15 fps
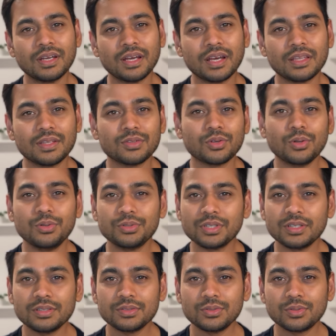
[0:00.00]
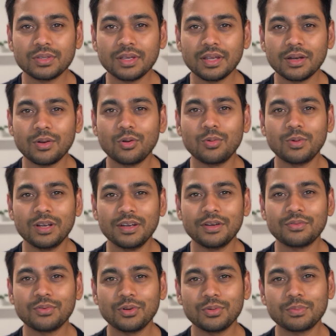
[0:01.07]
And the solution is Noble
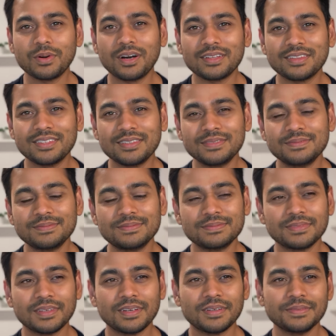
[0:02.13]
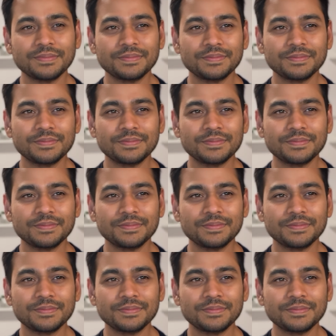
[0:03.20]
Eightfold Path. Yeah.